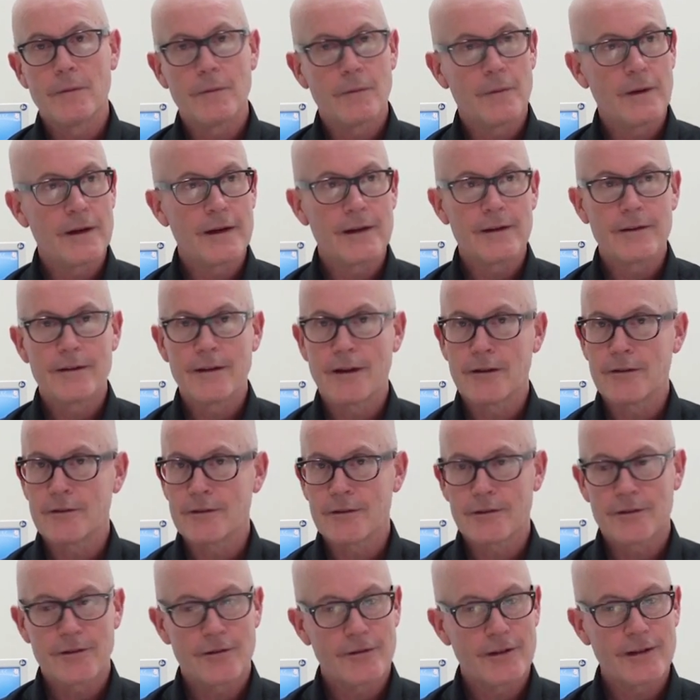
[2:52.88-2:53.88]
We
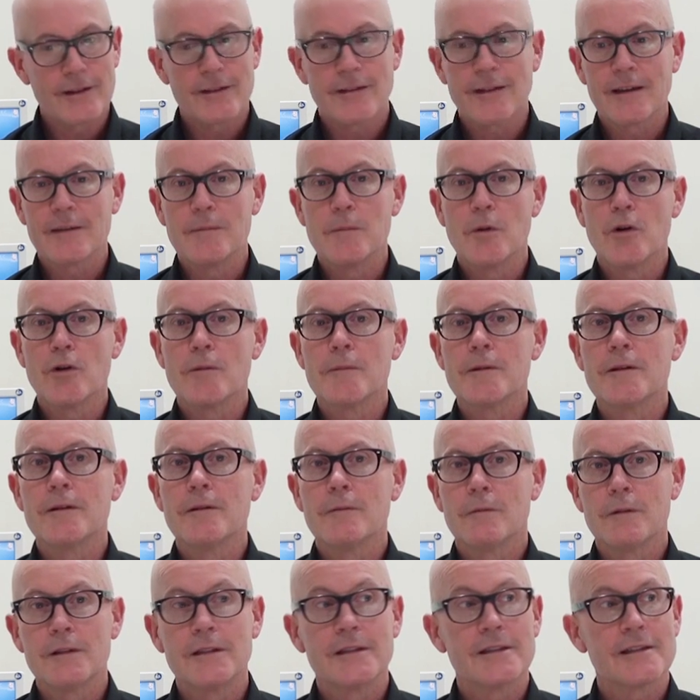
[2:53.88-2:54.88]
don't do anything
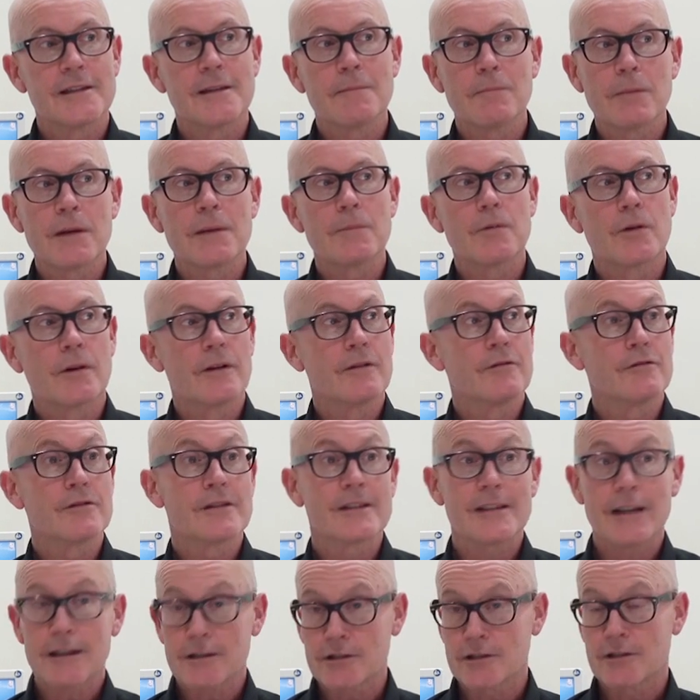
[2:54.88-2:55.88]
morbid. We simply put a little
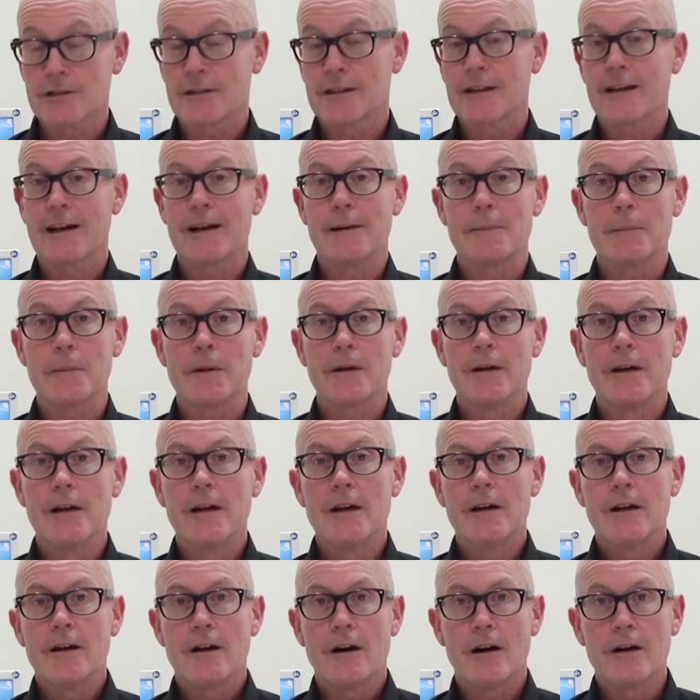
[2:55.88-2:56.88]
suction cup
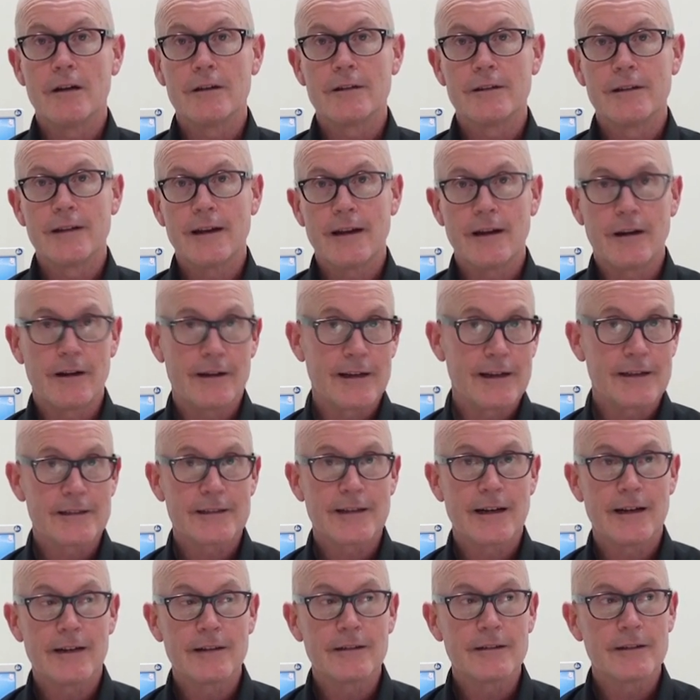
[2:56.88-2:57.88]
on our
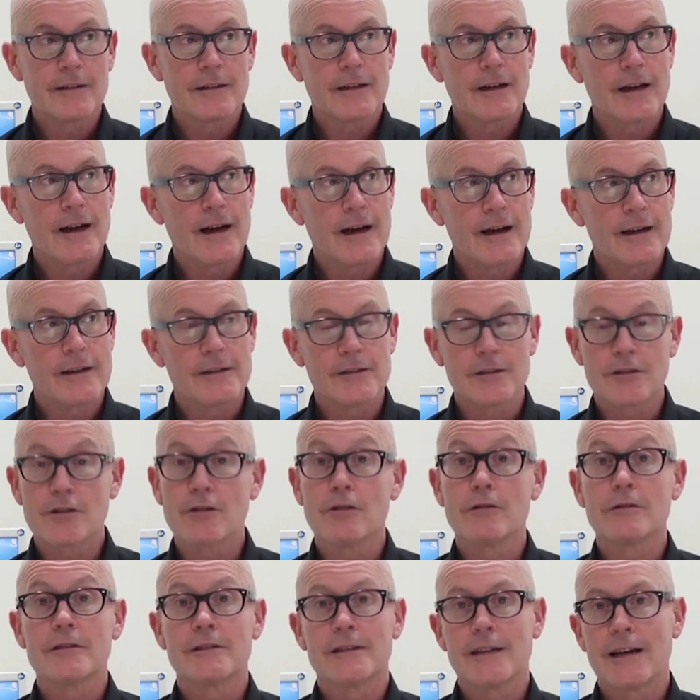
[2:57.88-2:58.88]
tongue, and it's
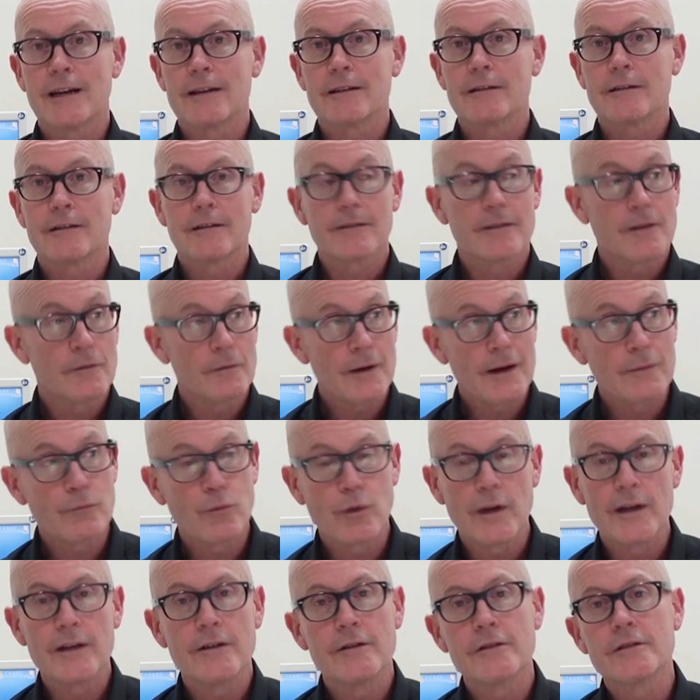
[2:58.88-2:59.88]
called a tongue, the one
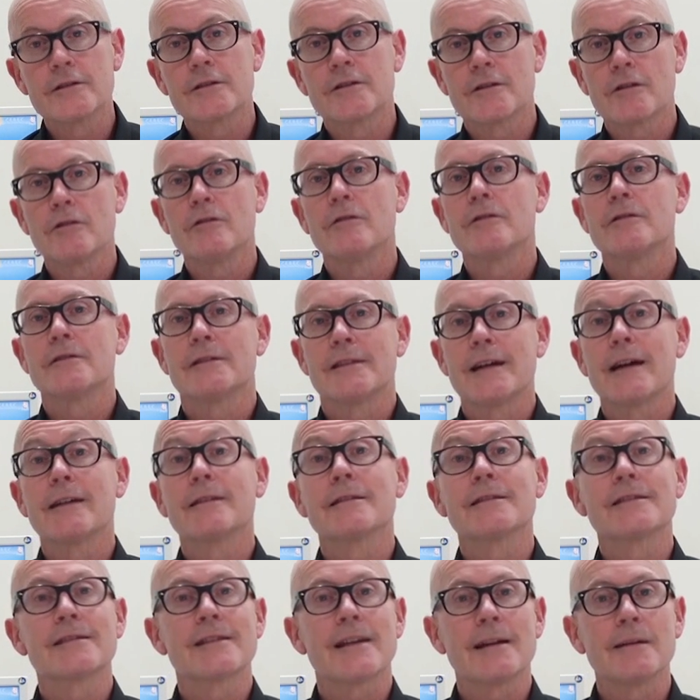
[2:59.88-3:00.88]
we use is called a
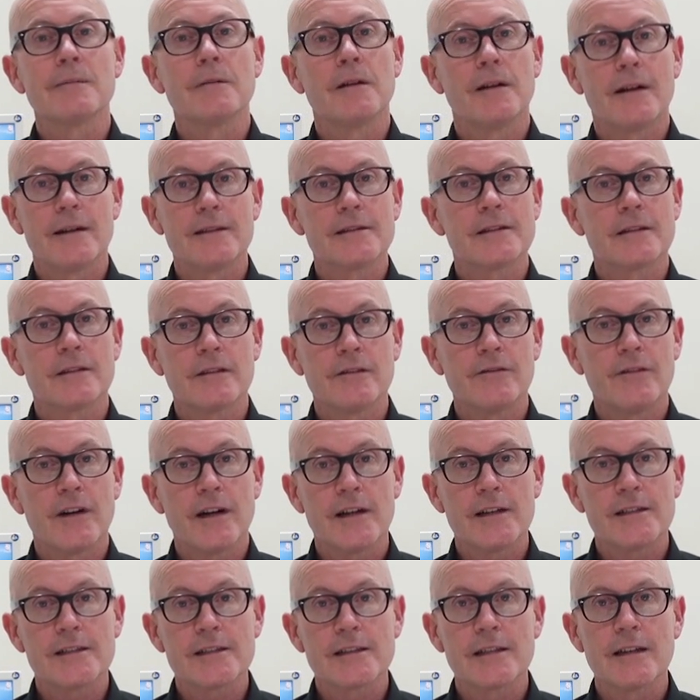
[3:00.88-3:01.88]
tongue stabilizing
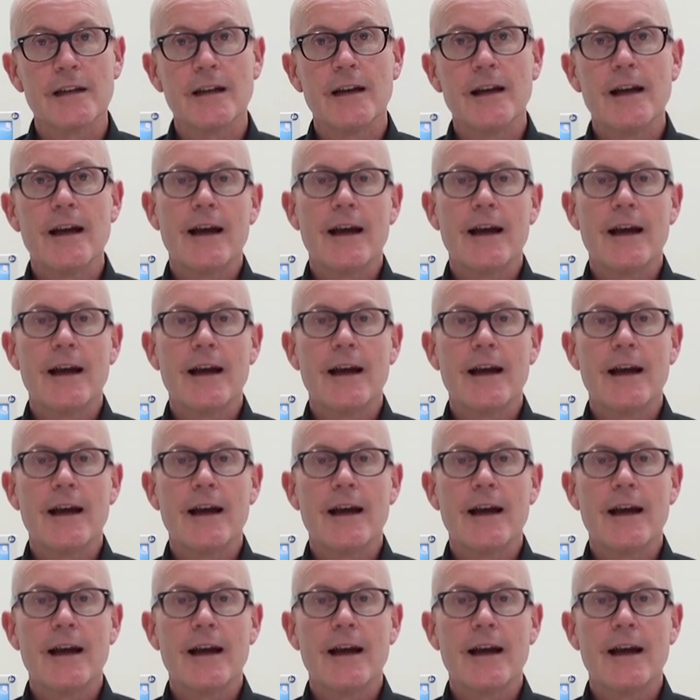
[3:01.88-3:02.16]
device.